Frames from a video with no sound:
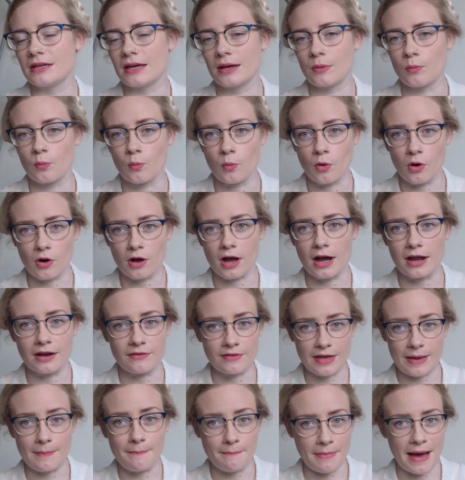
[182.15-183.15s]
what kind of
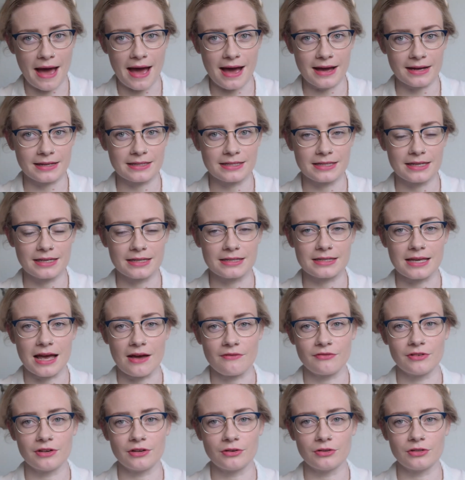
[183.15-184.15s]
impact it's
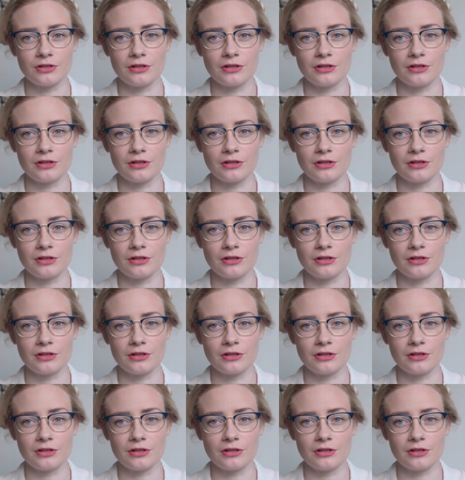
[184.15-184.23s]
having on